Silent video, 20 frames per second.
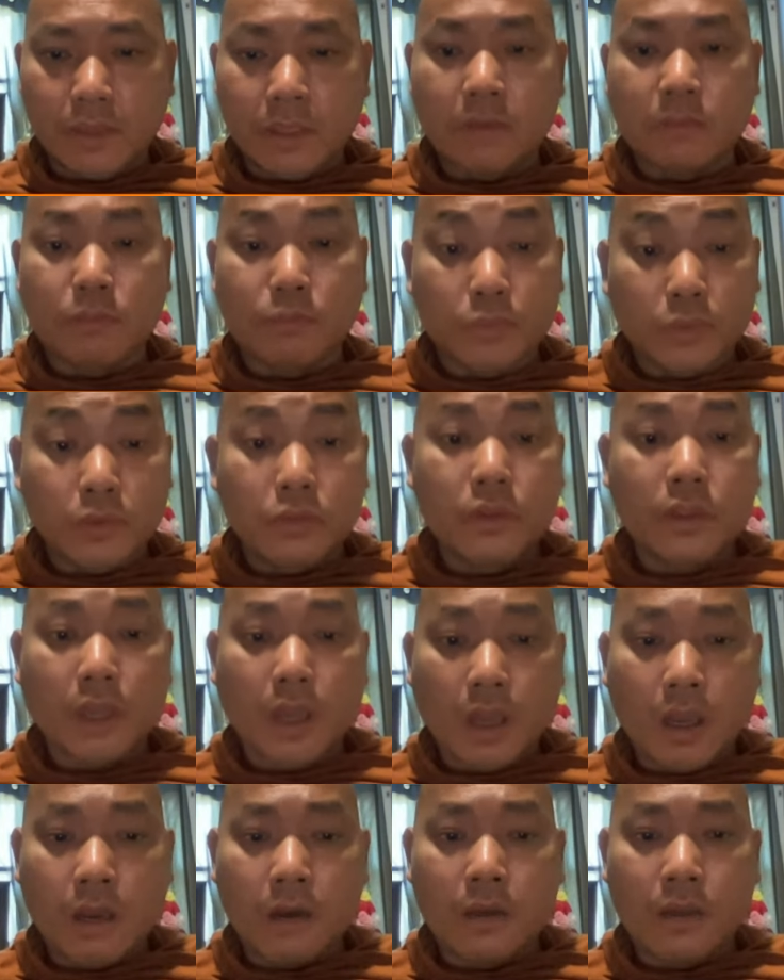and both
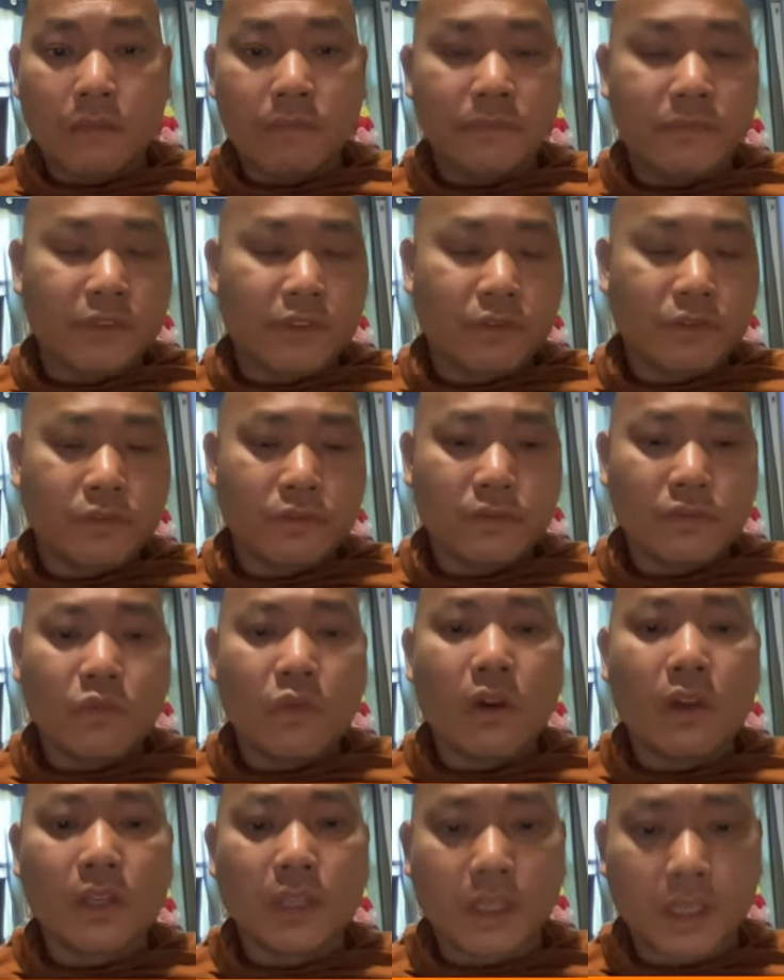are infused
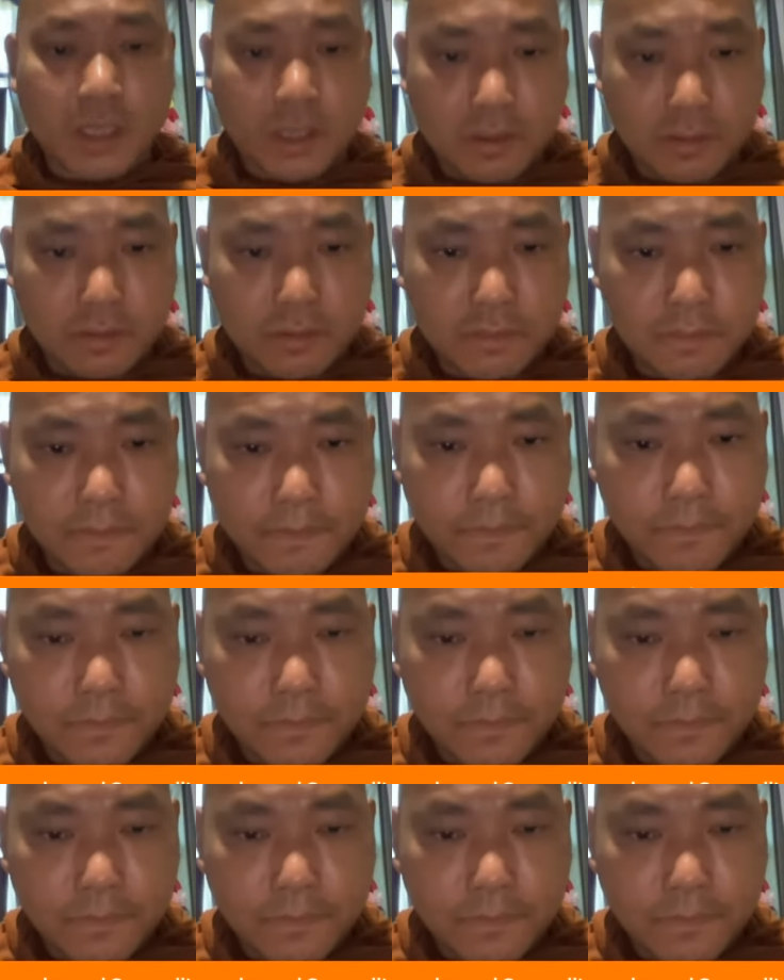one another.